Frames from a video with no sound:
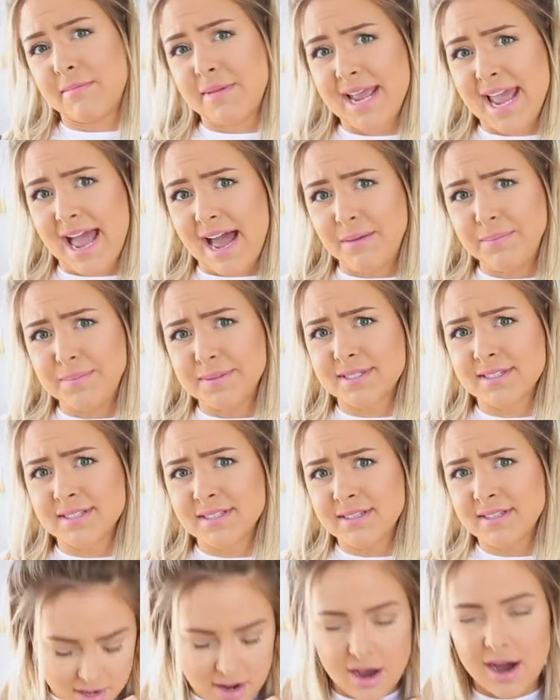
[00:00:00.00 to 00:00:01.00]
my abs?
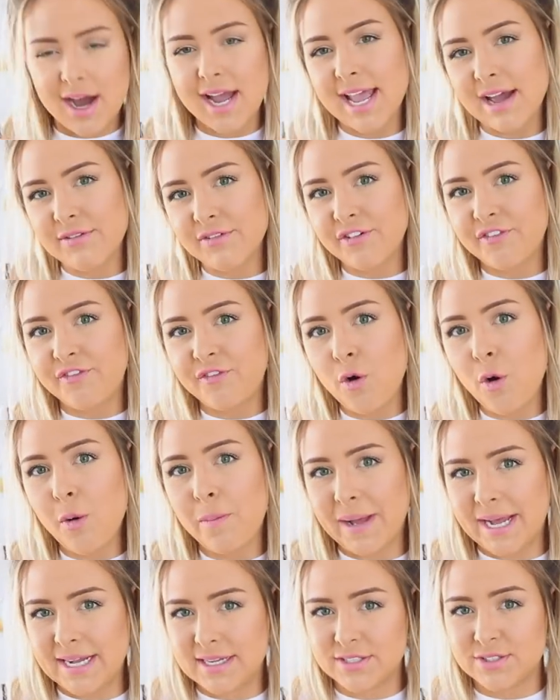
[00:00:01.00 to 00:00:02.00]
I have a four
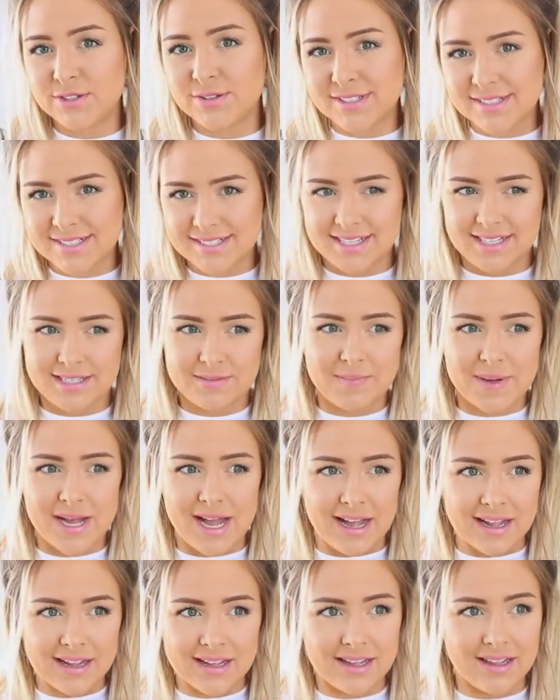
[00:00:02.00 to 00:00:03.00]
pack and not a six
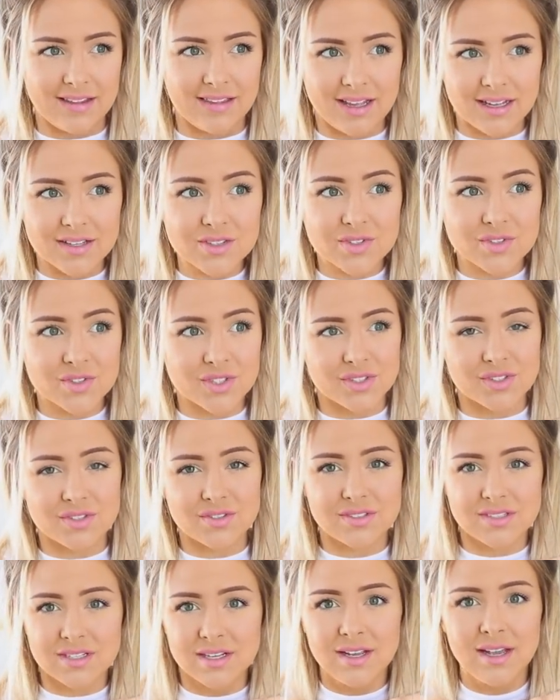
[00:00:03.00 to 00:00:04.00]
pack, and that's
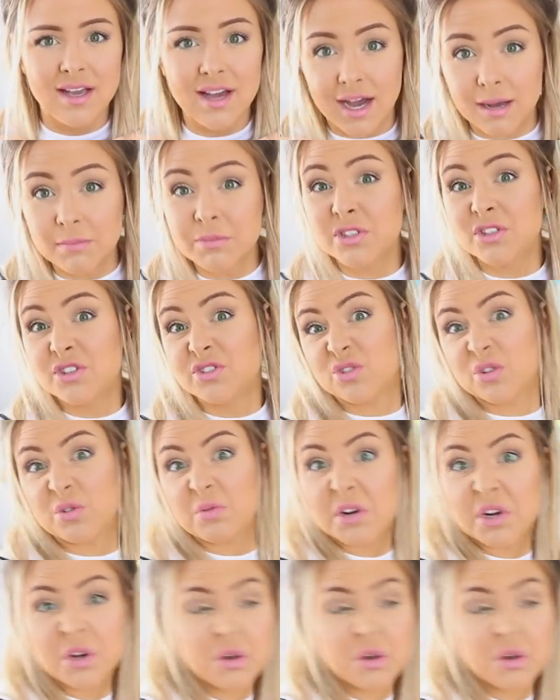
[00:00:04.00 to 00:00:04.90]
just, I'm gonna draw one